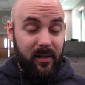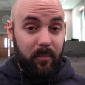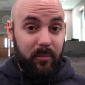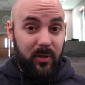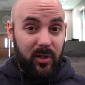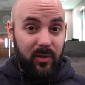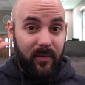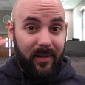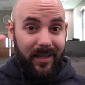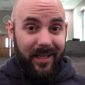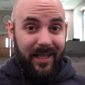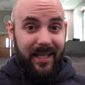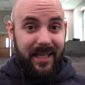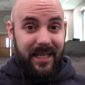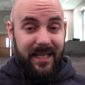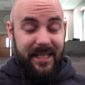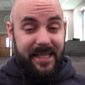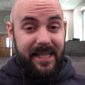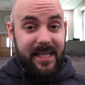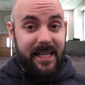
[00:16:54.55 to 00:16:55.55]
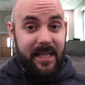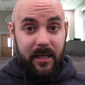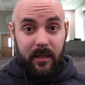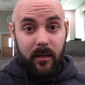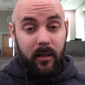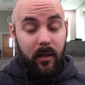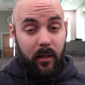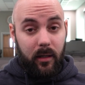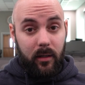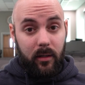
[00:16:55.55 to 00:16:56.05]
up to an
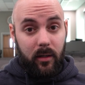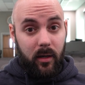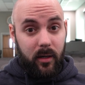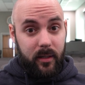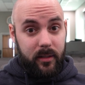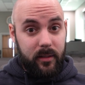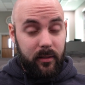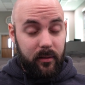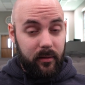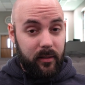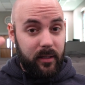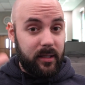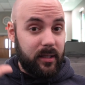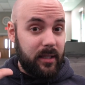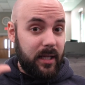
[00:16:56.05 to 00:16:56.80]
E constantly,